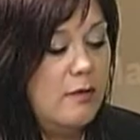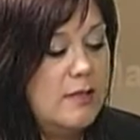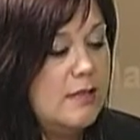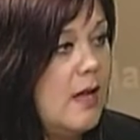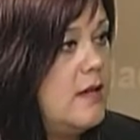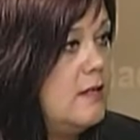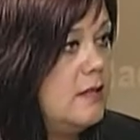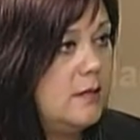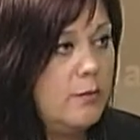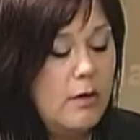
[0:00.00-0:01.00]
a
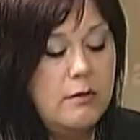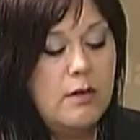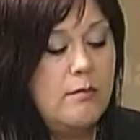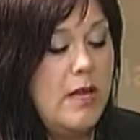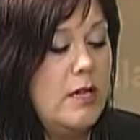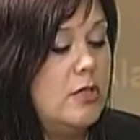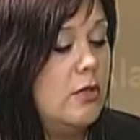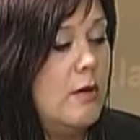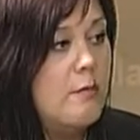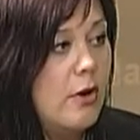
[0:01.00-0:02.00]
scientist, a program
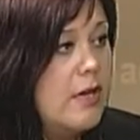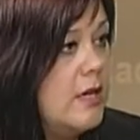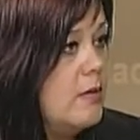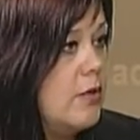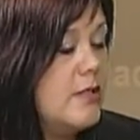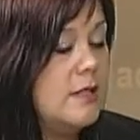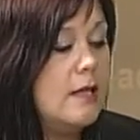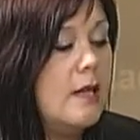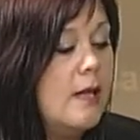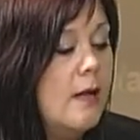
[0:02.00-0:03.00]
manager, a marketing
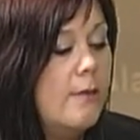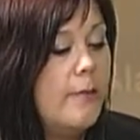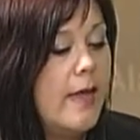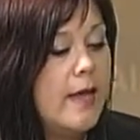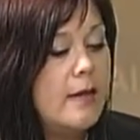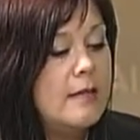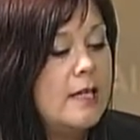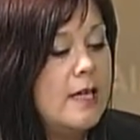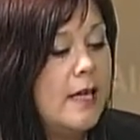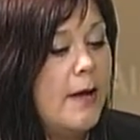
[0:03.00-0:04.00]
person, and
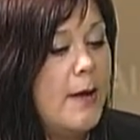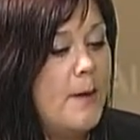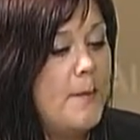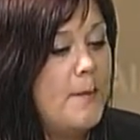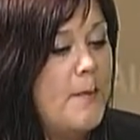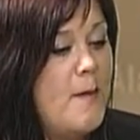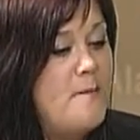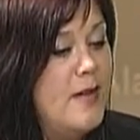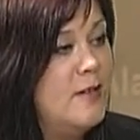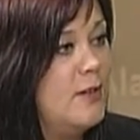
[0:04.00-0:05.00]
a
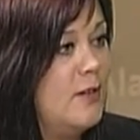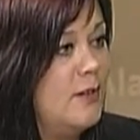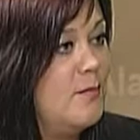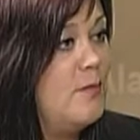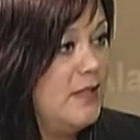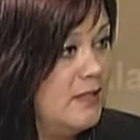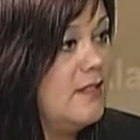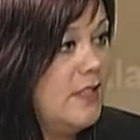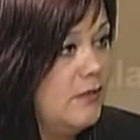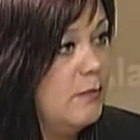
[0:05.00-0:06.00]
mentor, this
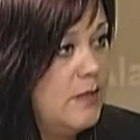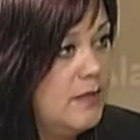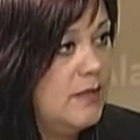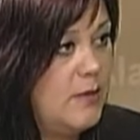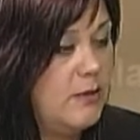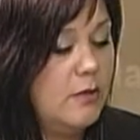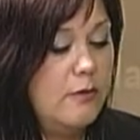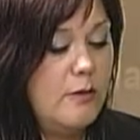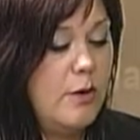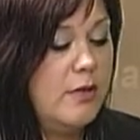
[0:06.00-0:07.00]
successful business mentor
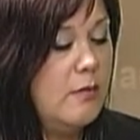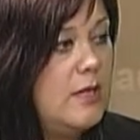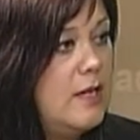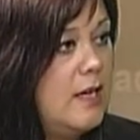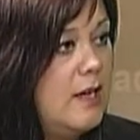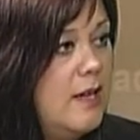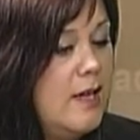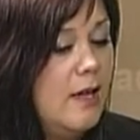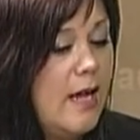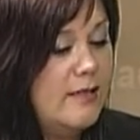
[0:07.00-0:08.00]
from our community
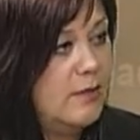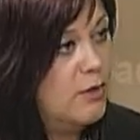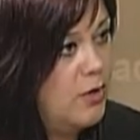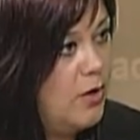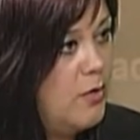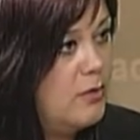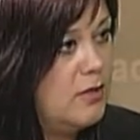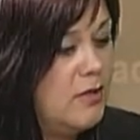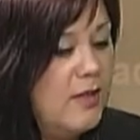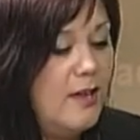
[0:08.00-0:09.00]
as the
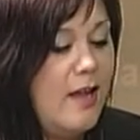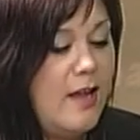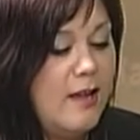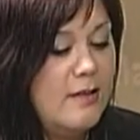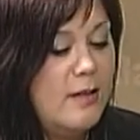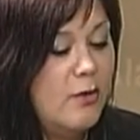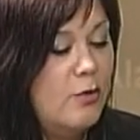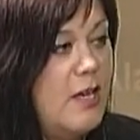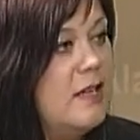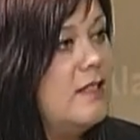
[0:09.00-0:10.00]
coach, and
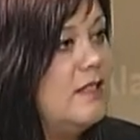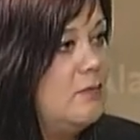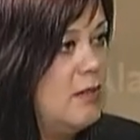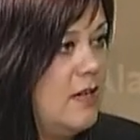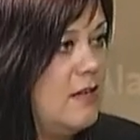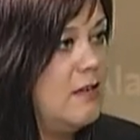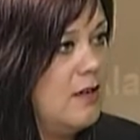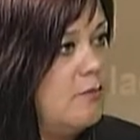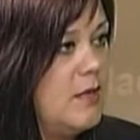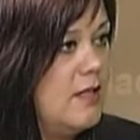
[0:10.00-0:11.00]
creating a simulated
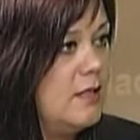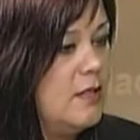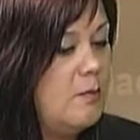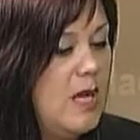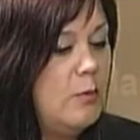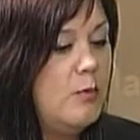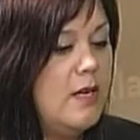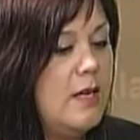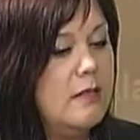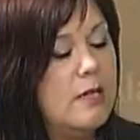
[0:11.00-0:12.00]
company so that people
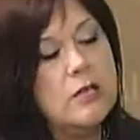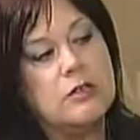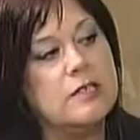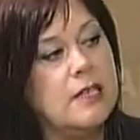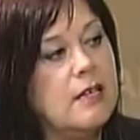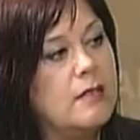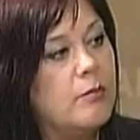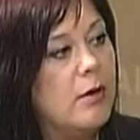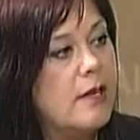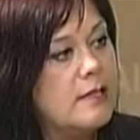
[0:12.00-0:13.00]
began to understand the
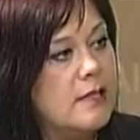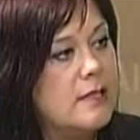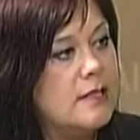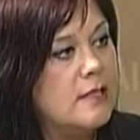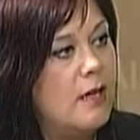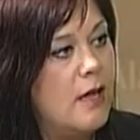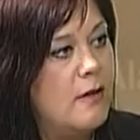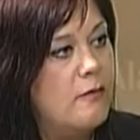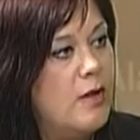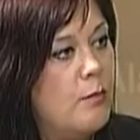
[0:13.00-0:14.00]
process
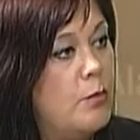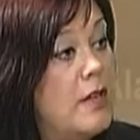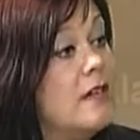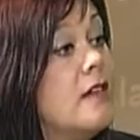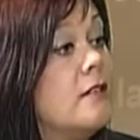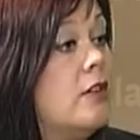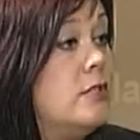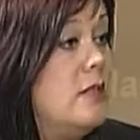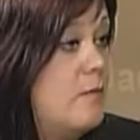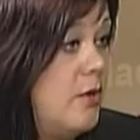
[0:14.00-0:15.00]
of bringing
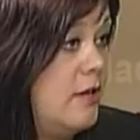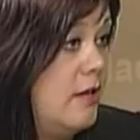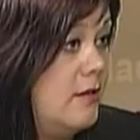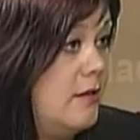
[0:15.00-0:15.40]
technology to market.